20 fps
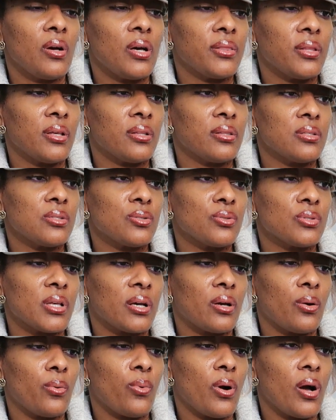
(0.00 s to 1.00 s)
I thought this was
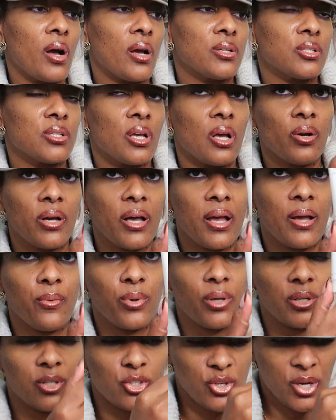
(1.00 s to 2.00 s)
like a wash. Okay,
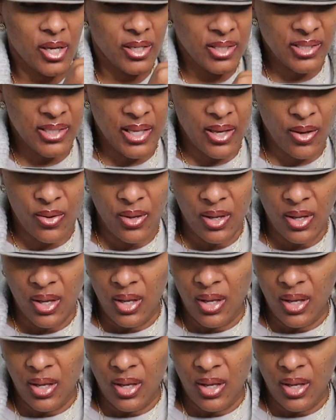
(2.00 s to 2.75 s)
we're going to try this out.